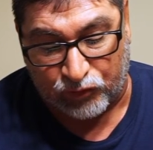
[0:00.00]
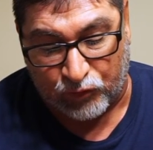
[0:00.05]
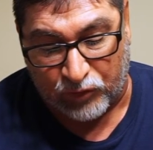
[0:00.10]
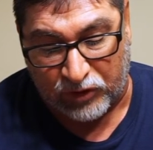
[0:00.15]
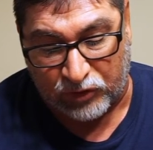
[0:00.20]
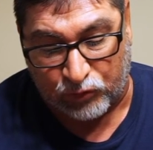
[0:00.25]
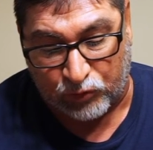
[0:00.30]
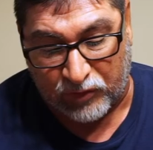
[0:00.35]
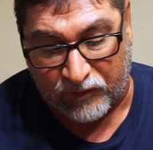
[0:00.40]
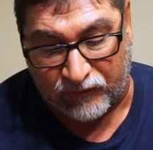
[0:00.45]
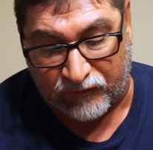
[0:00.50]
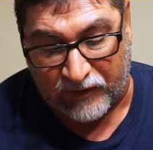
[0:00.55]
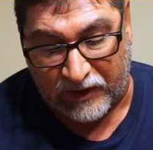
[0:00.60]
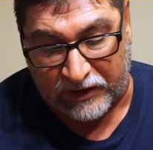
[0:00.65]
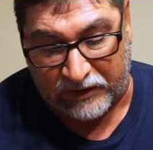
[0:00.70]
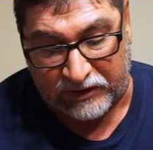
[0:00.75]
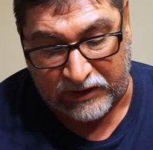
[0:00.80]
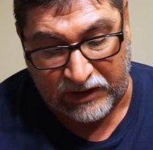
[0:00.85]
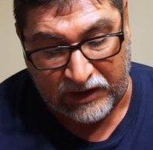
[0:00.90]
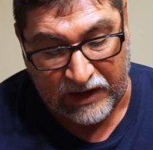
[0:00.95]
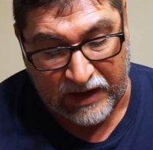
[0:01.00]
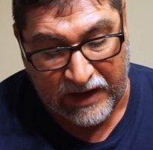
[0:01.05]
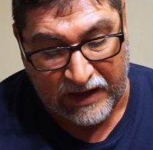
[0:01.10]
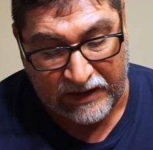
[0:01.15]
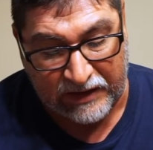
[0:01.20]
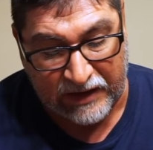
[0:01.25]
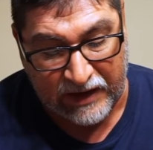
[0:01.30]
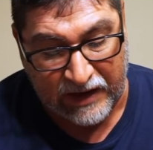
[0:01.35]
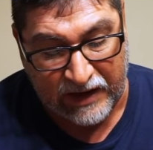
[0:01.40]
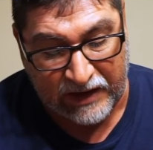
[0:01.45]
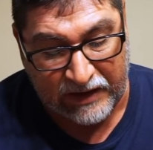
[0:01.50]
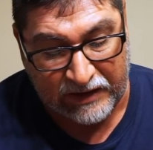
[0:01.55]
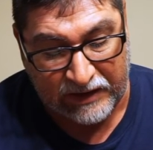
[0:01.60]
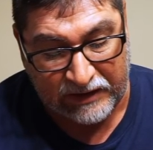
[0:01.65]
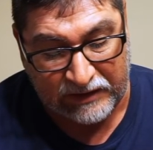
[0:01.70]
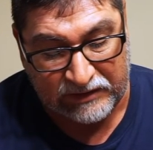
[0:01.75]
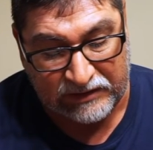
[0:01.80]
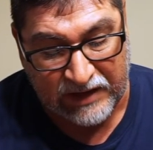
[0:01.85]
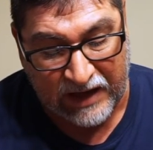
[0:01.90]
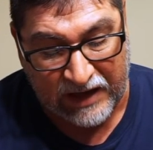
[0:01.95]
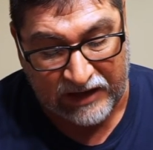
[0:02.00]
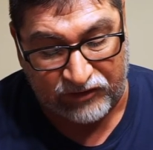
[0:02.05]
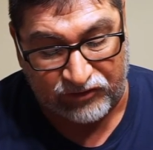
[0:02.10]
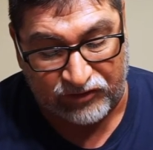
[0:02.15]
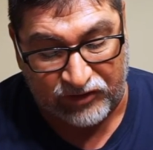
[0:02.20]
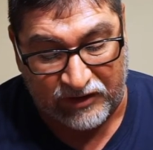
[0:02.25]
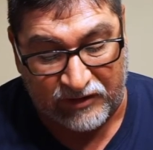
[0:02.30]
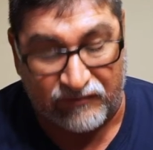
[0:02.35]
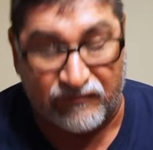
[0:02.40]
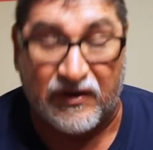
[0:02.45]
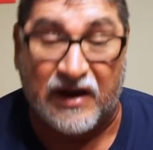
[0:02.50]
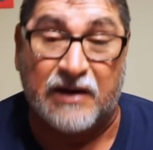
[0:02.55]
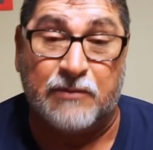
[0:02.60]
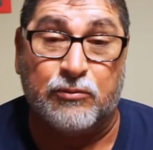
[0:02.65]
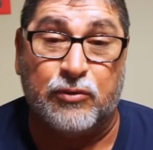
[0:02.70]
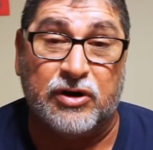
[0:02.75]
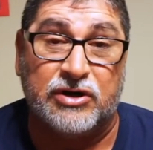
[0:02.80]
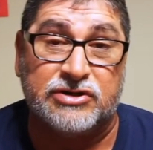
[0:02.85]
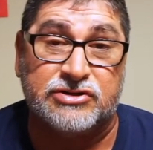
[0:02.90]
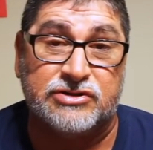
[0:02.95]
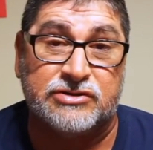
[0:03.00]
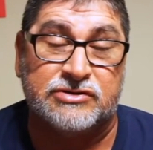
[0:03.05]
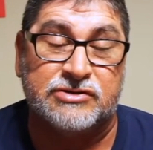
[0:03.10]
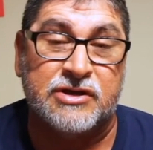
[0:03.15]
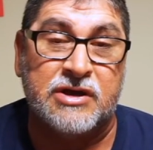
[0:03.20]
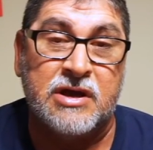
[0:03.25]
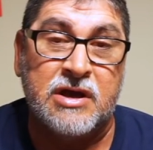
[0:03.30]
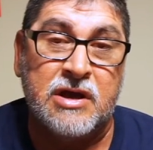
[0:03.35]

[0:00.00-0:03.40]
with reflected light and enticing vibrations.